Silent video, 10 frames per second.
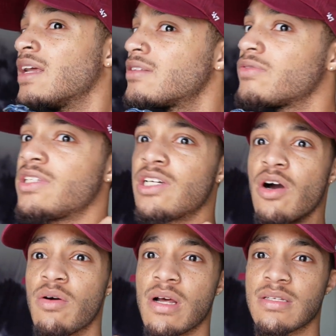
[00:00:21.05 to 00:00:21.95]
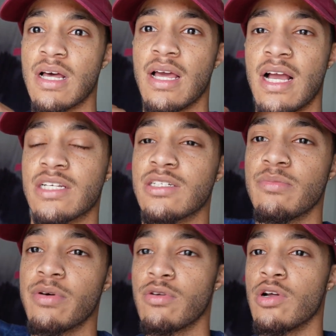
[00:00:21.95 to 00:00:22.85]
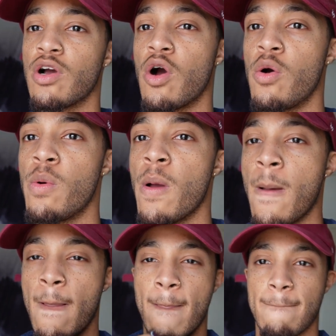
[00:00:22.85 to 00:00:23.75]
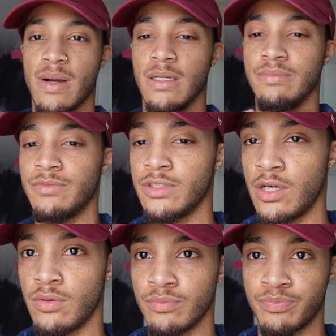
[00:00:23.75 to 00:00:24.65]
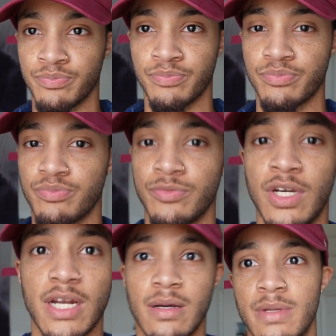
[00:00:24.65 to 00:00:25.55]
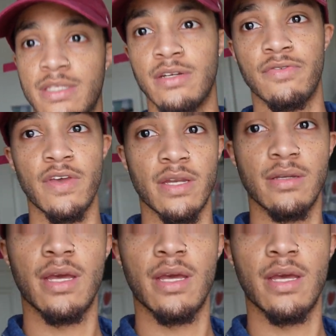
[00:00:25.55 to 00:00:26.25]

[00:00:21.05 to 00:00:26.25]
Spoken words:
And it's really cold outside. Like, I should put on a coat, but, you know, you gotta commit to the fit,